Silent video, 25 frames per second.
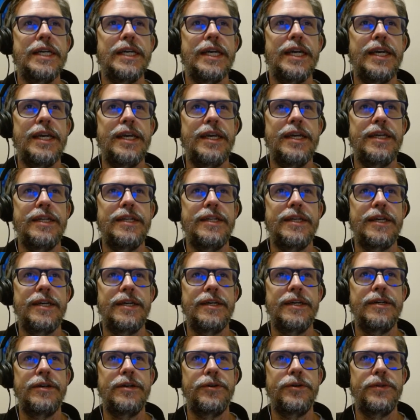and
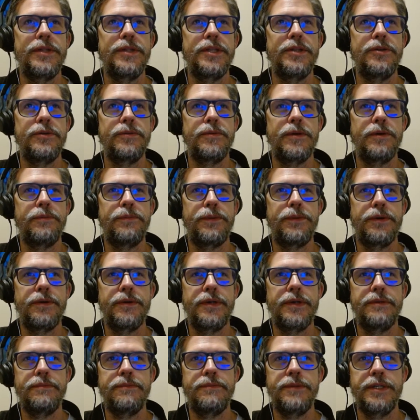only do one
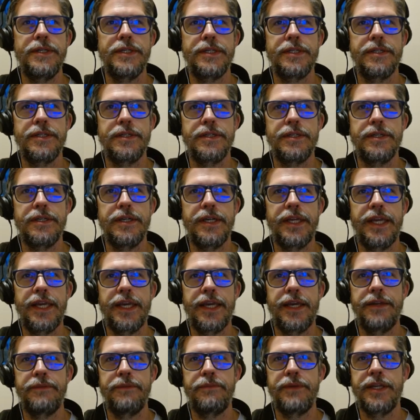poem
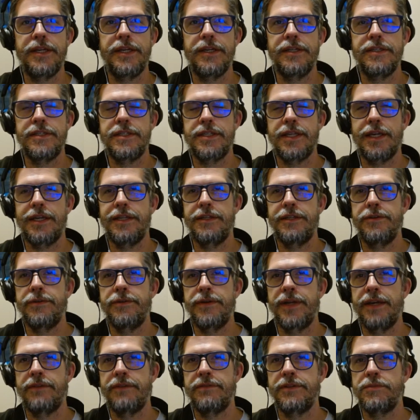again because I don't
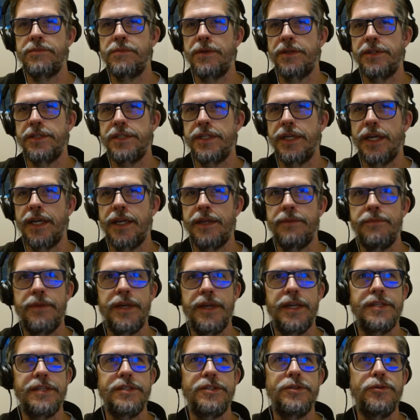have as much time
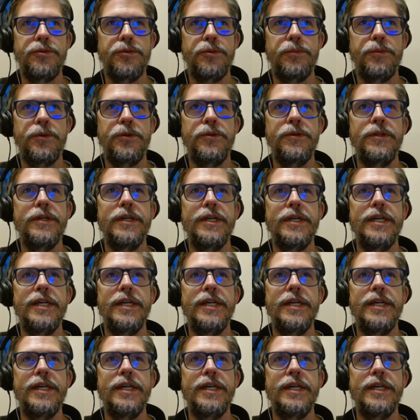as normal.